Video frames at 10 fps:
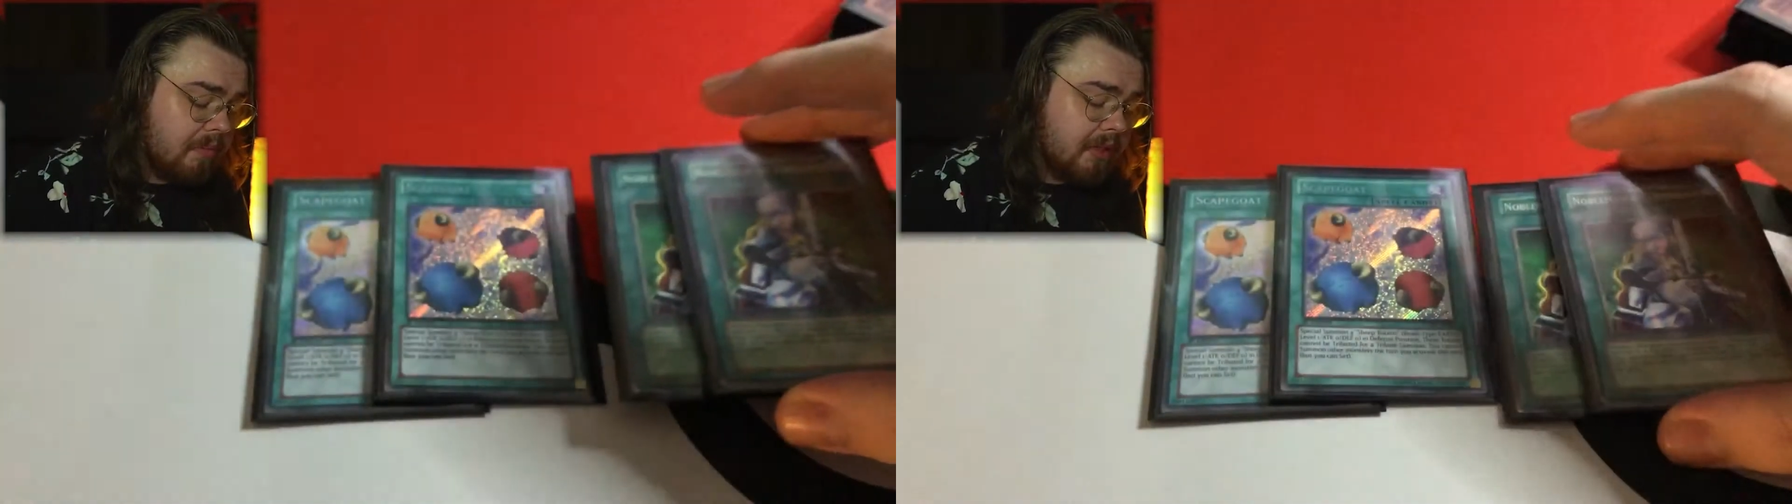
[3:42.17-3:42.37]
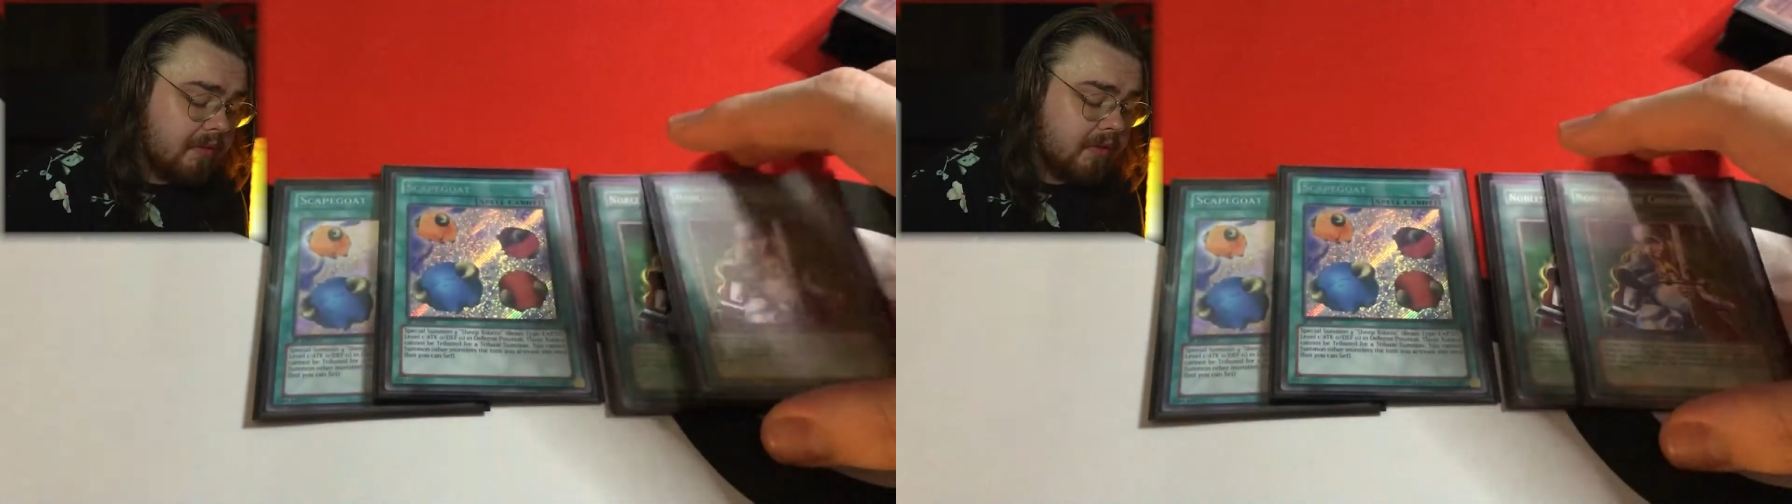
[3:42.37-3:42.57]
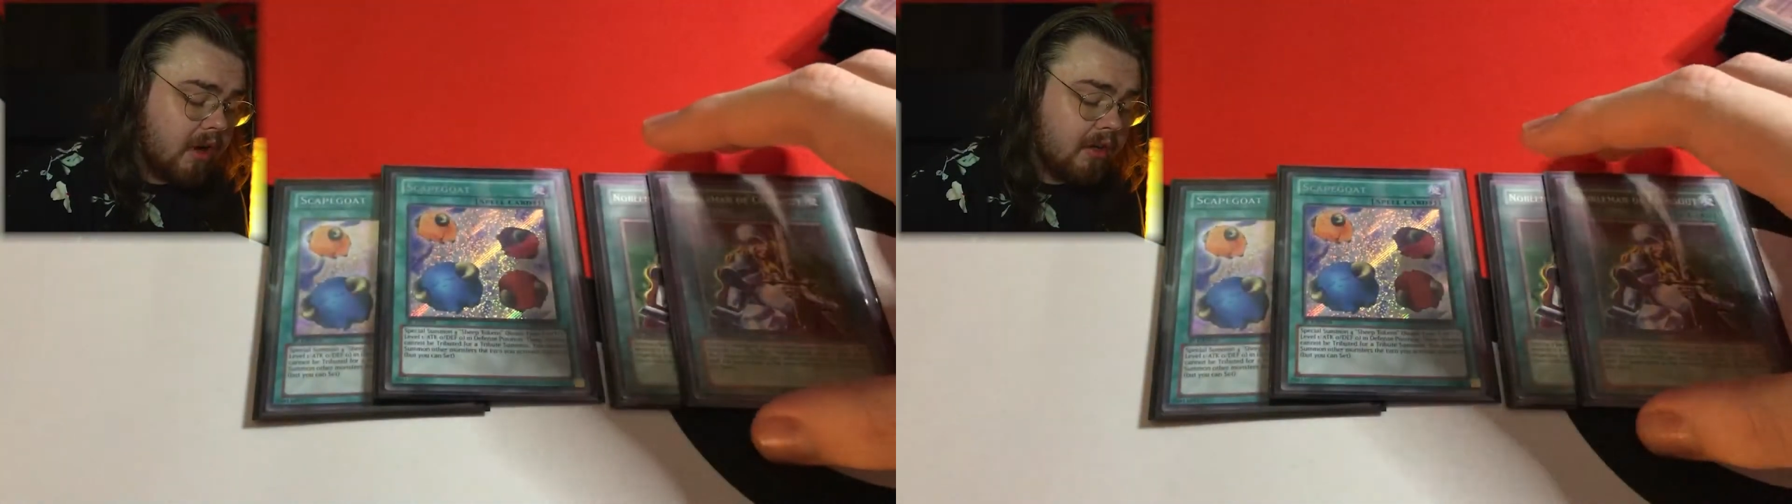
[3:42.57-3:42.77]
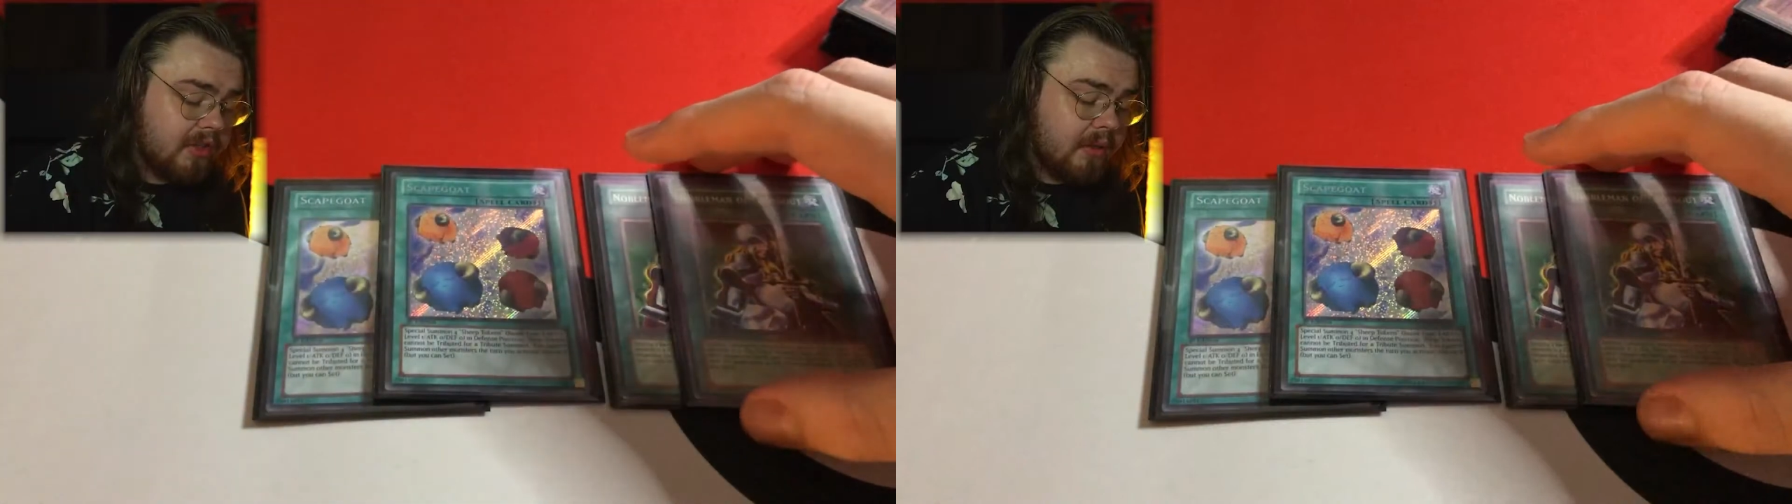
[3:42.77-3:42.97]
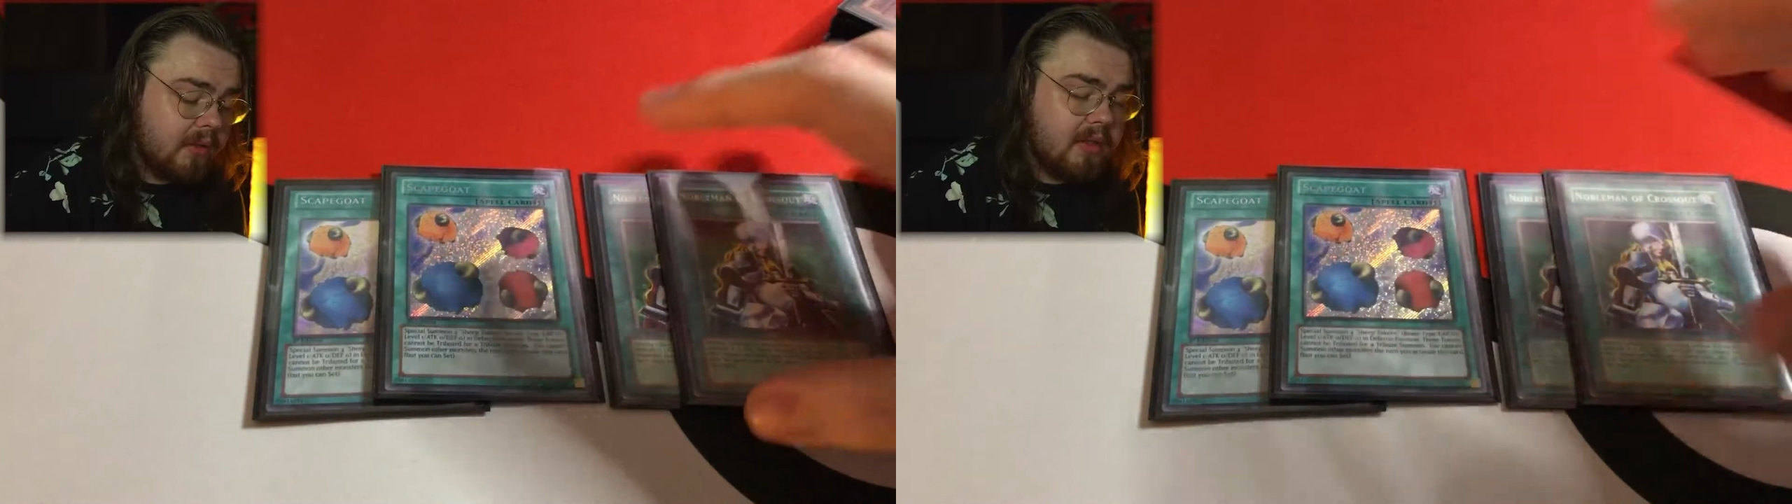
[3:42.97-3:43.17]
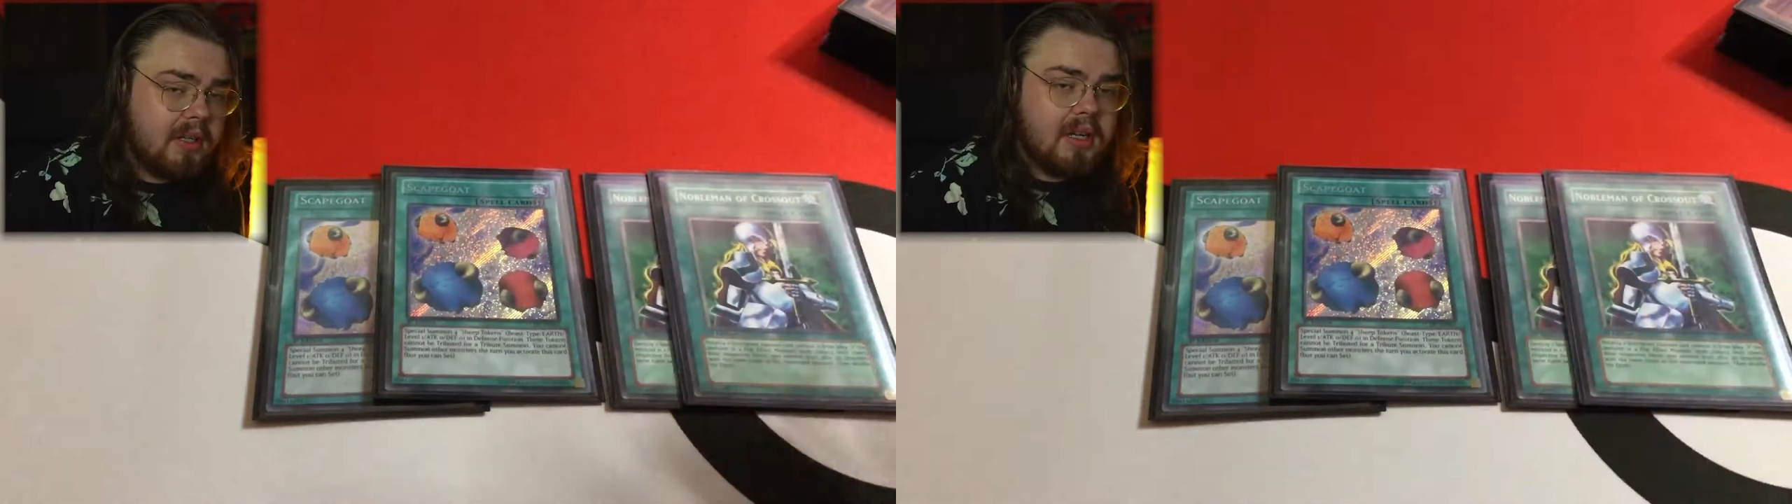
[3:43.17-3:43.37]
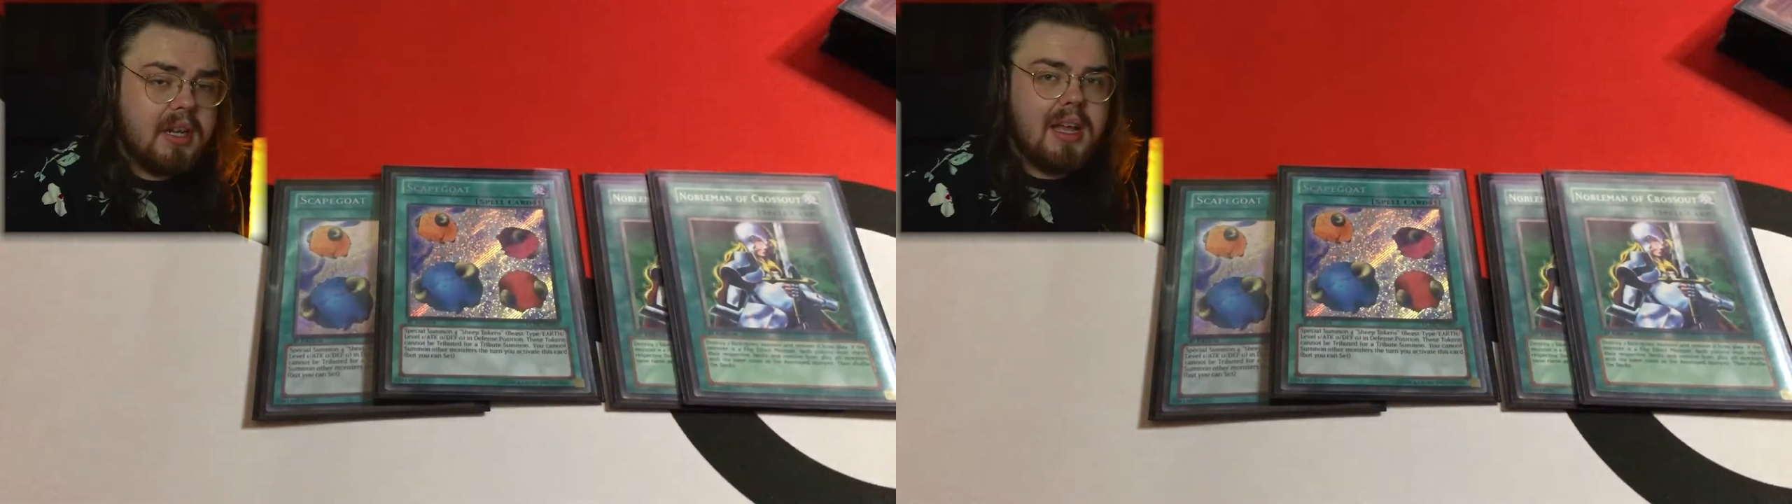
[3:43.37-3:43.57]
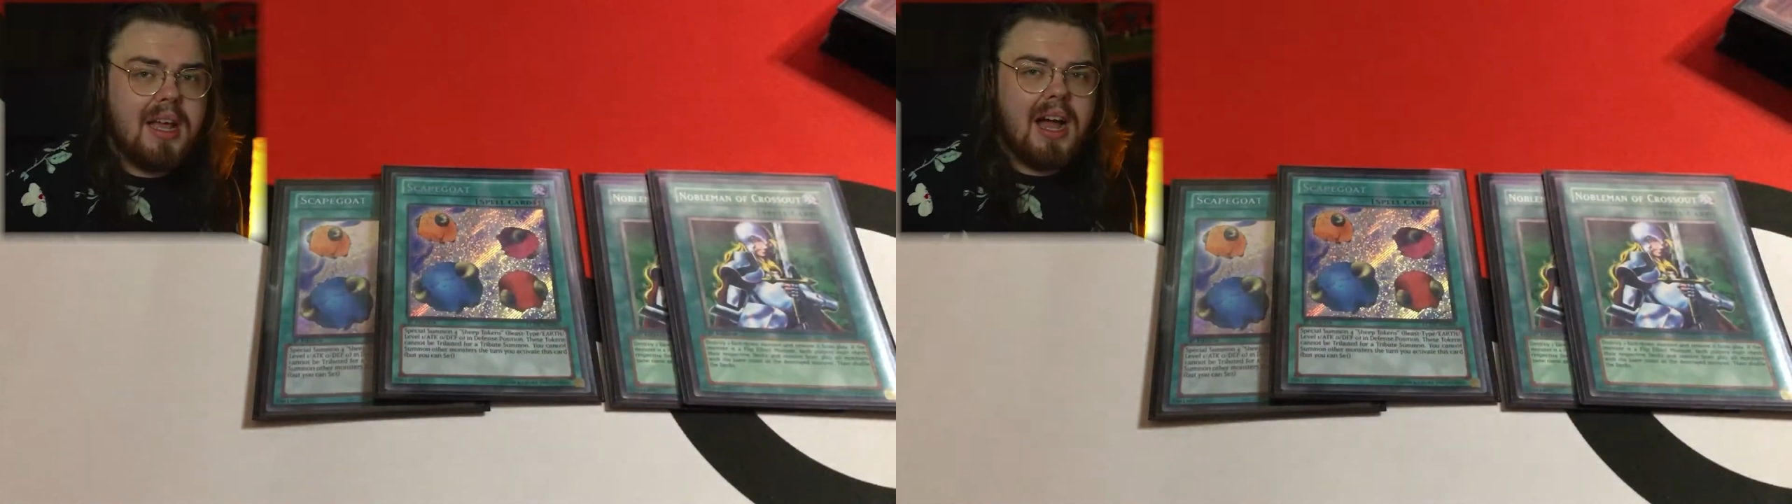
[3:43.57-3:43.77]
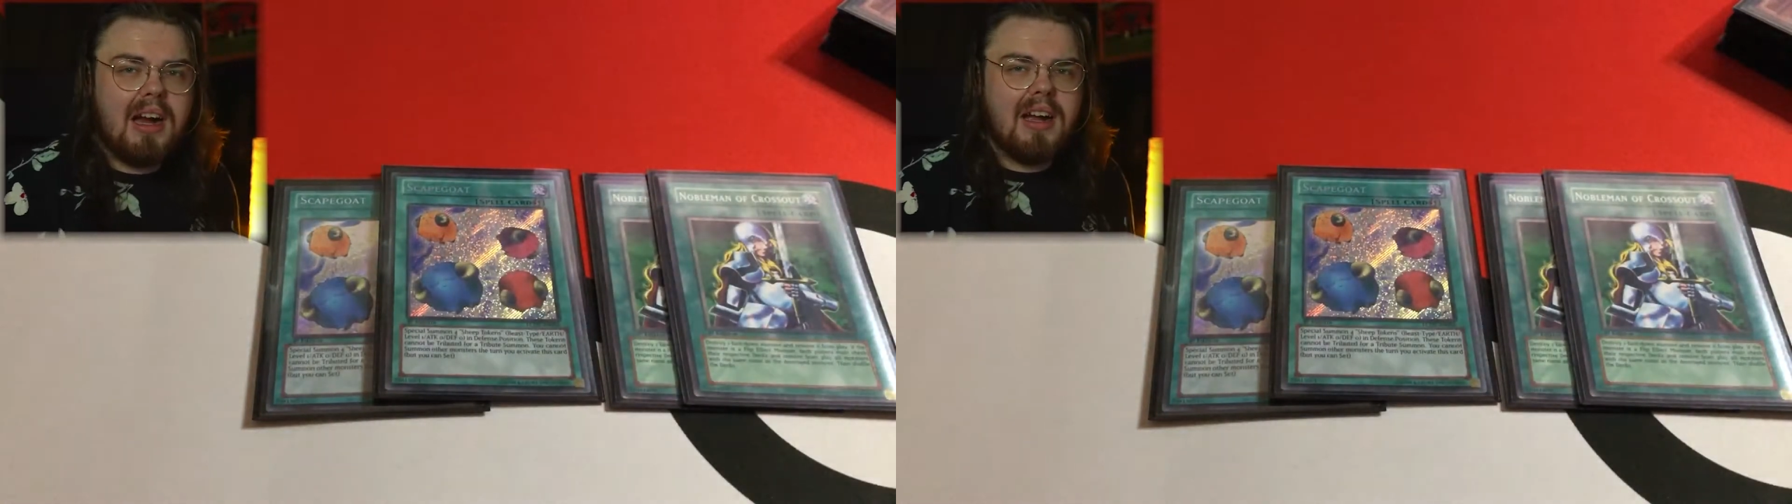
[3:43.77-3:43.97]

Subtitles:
of Crossout. I